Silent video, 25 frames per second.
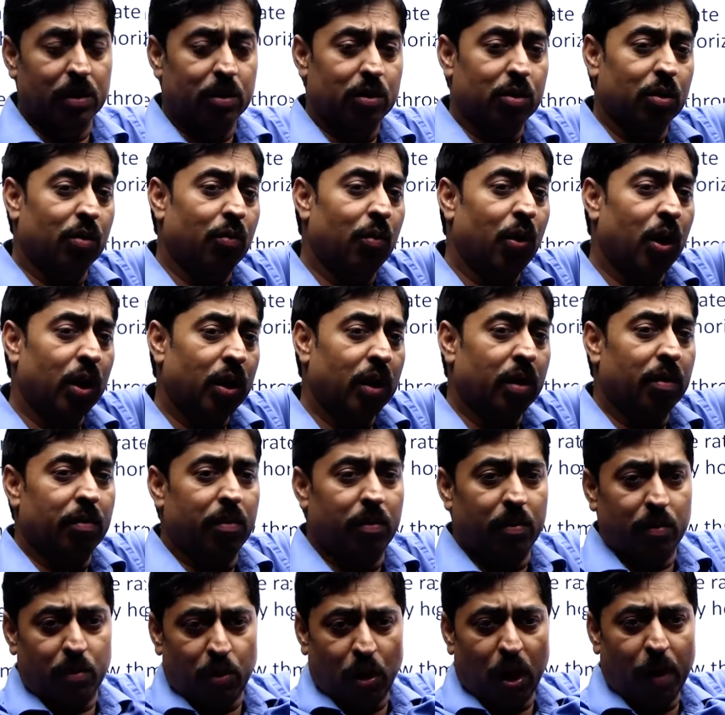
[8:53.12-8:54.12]
So, water
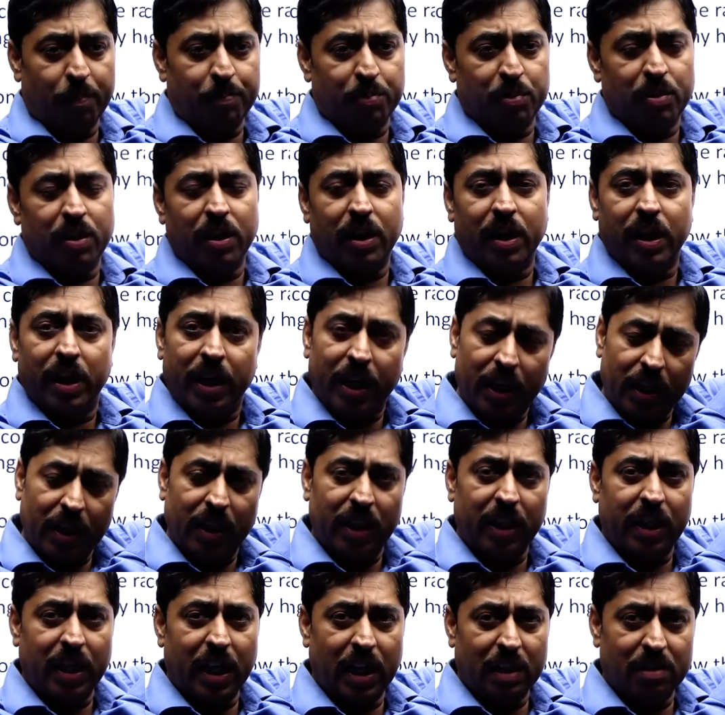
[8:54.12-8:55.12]
drops hit
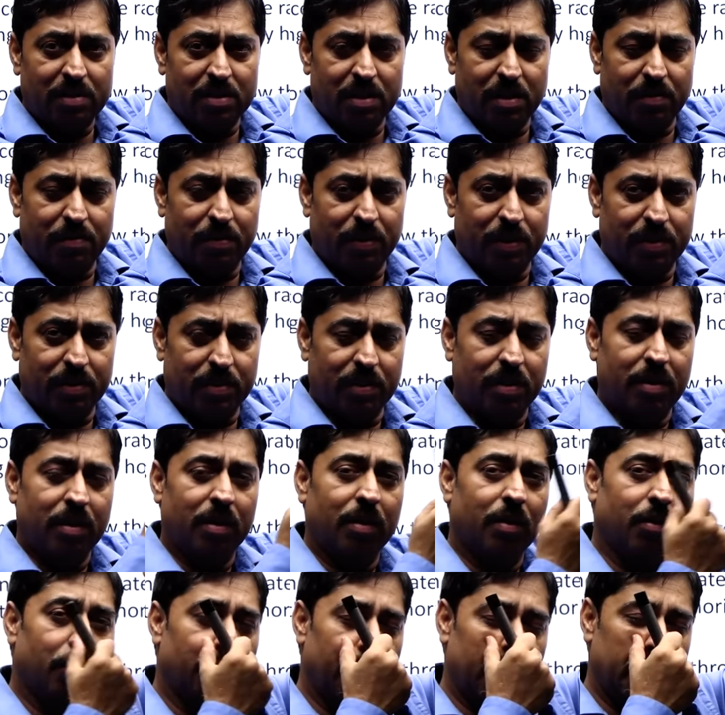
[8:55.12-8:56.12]
the can surface
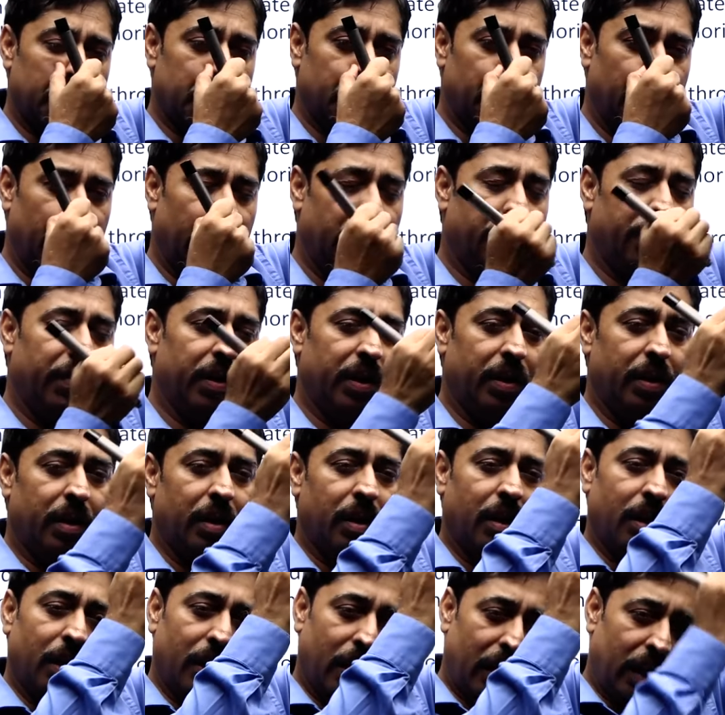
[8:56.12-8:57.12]
with speed V
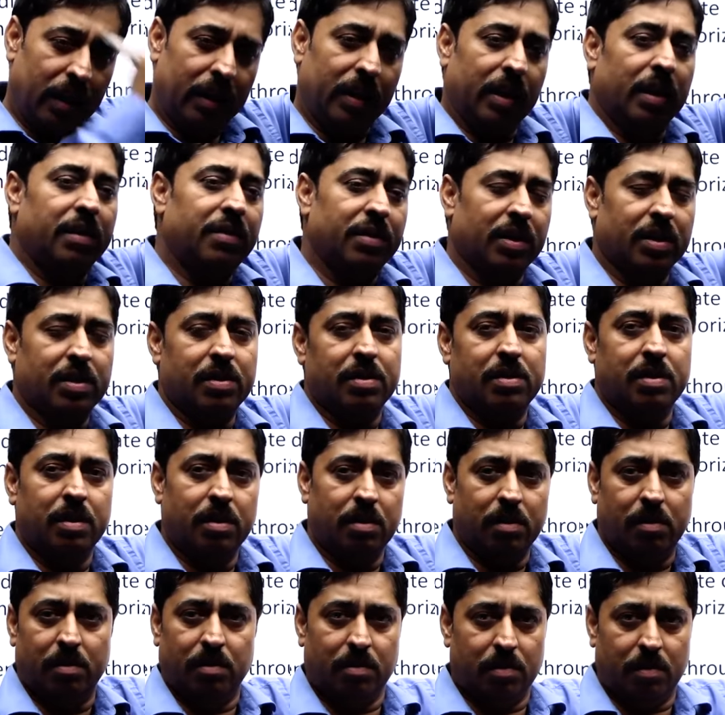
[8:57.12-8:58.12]
and they just
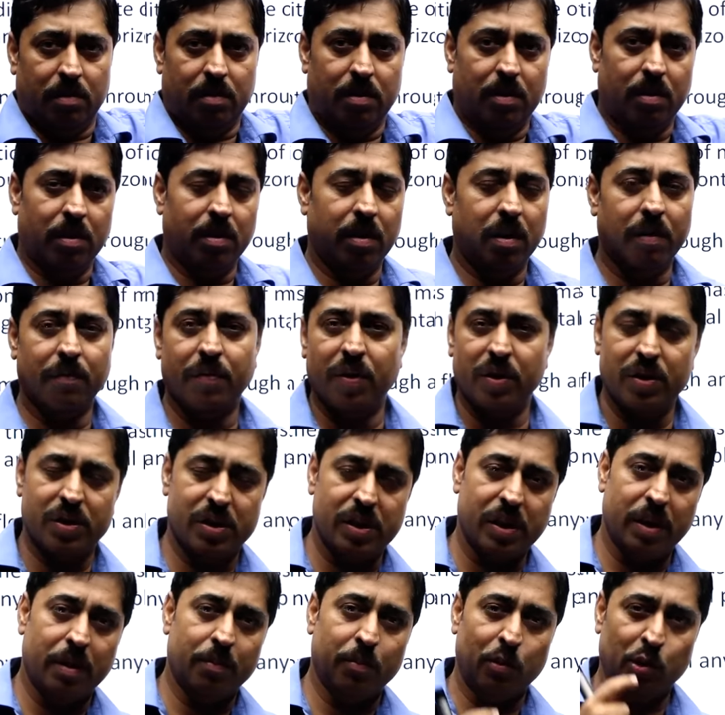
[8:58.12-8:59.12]
reverse
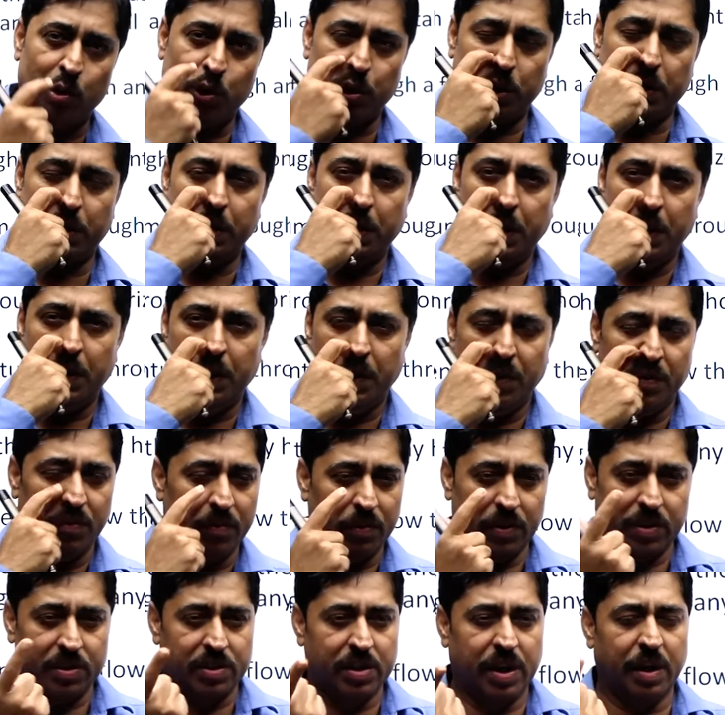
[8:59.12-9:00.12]
their motion
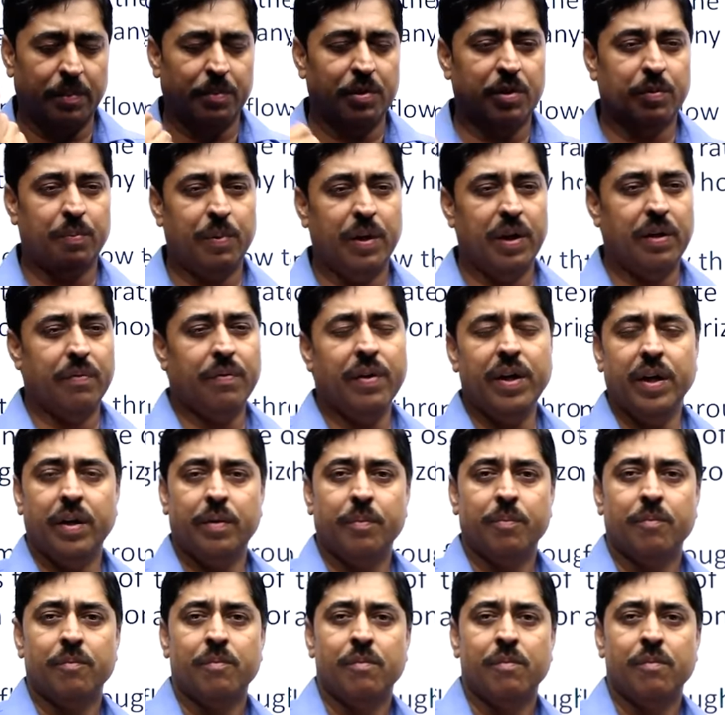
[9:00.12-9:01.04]
with same speed V.